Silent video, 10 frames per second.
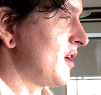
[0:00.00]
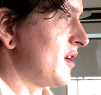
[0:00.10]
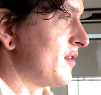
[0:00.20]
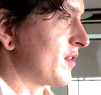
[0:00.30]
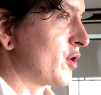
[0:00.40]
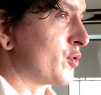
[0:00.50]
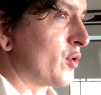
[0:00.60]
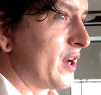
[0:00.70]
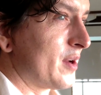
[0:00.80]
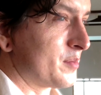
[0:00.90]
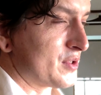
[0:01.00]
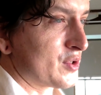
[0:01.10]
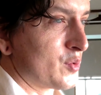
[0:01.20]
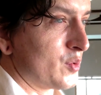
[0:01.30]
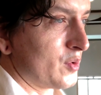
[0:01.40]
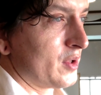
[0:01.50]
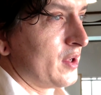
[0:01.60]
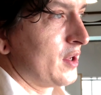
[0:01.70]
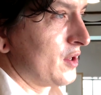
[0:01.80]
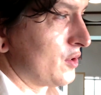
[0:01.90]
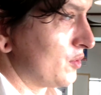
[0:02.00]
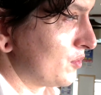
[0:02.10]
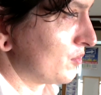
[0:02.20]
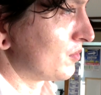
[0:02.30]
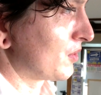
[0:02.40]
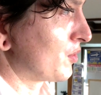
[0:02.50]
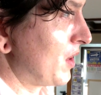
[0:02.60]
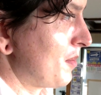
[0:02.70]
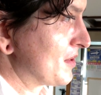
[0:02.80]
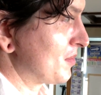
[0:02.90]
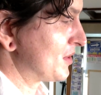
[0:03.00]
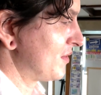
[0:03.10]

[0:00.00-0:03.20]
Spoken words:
of cram school. You cram as much